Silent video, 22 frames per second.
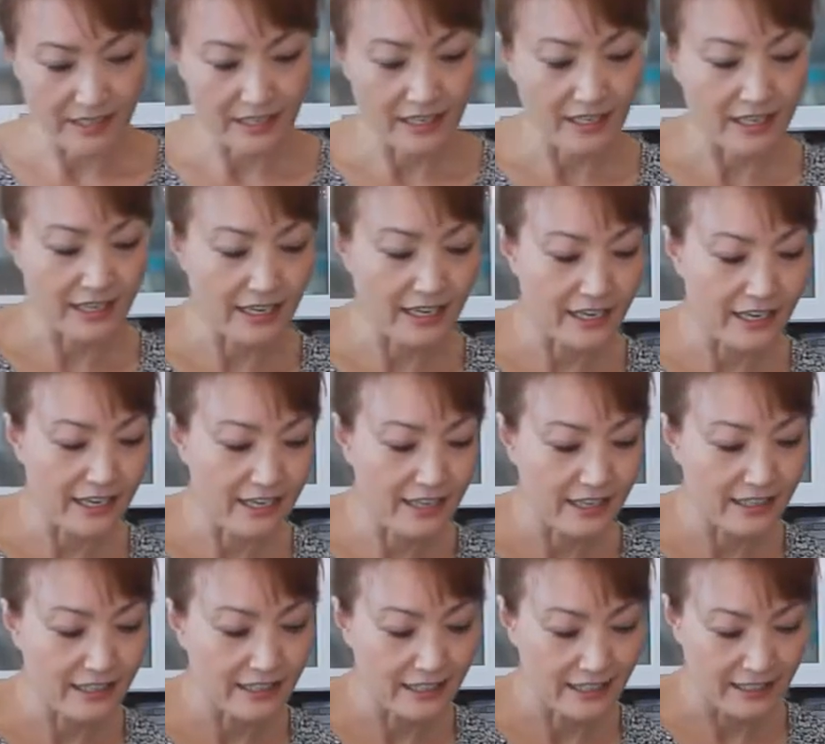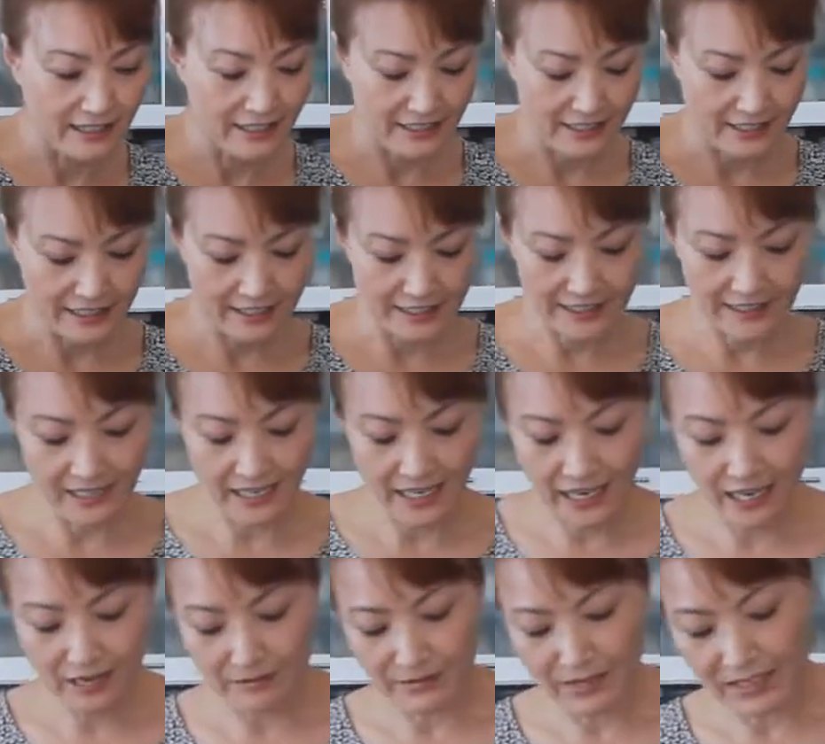And let's see
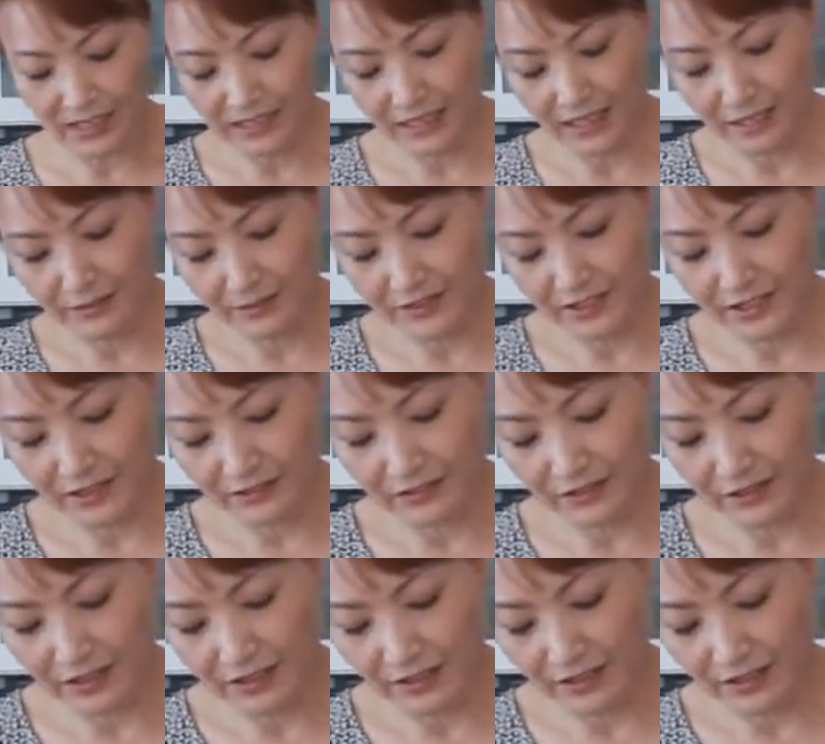how many cups of